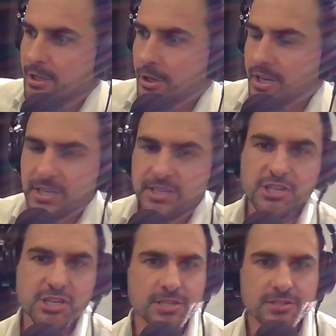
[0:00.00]

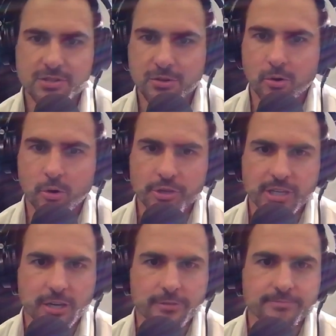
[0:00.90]
conditions or,
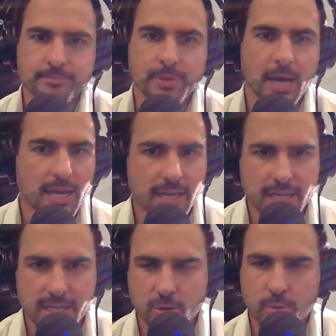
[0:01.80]

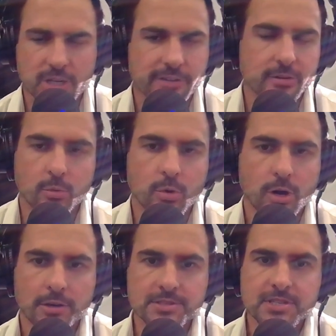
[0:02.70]
pay or whatever it
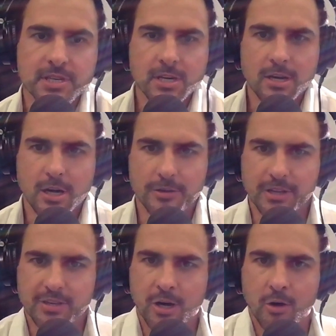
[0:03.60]
was, I
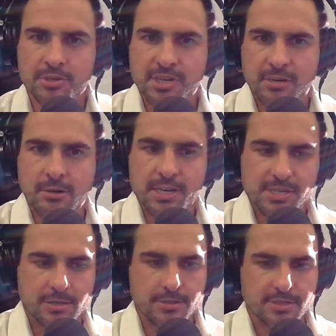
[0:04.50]
think the older
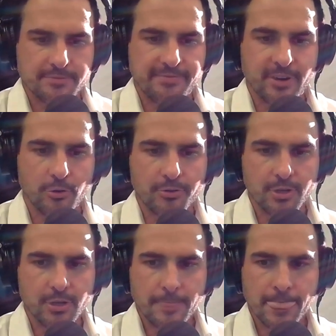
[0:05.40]
generations felt
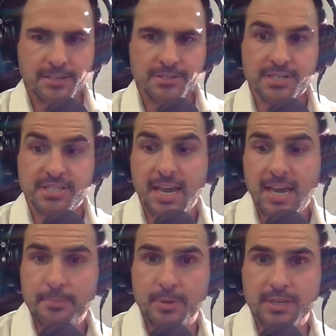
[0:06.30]
just
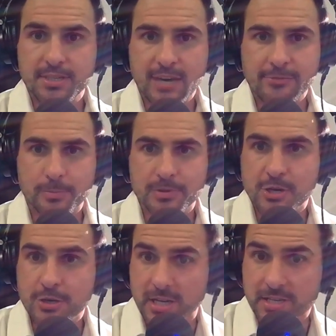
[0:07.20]
happy to have
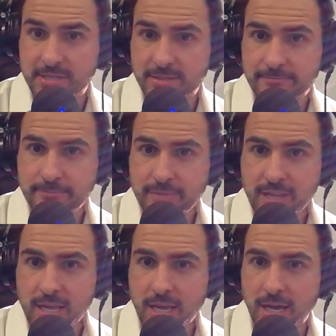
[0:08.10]
opportunities.
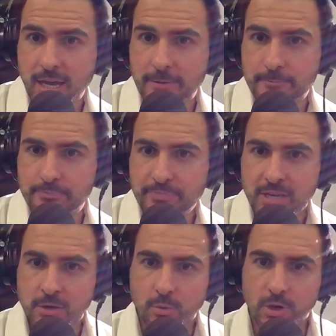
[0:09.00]

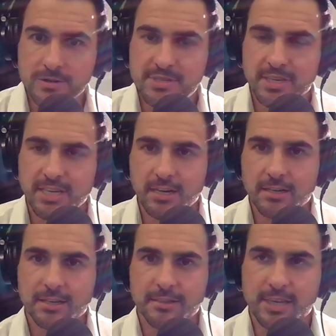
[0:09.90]
Whereas the
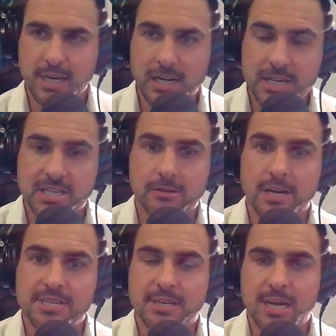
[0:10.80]
younger
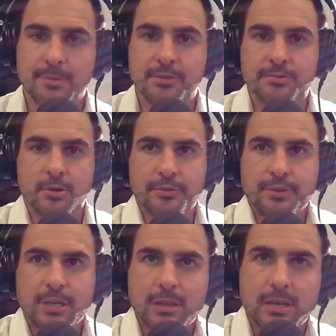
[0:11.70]
generation coming through, I
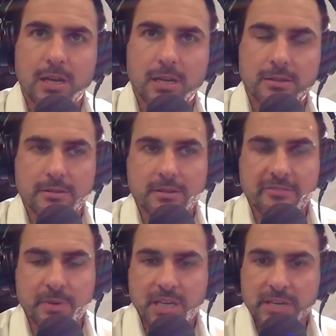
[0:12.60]
think
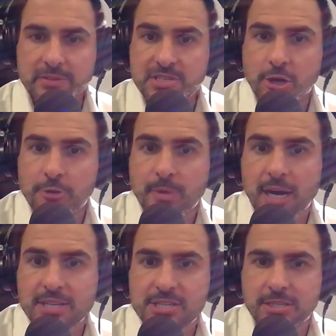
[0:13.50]
they've been given so
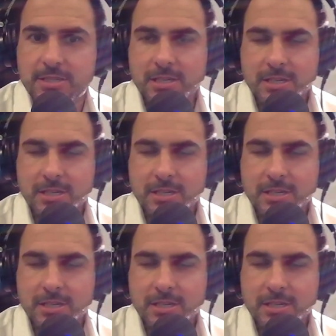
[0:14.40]
much. And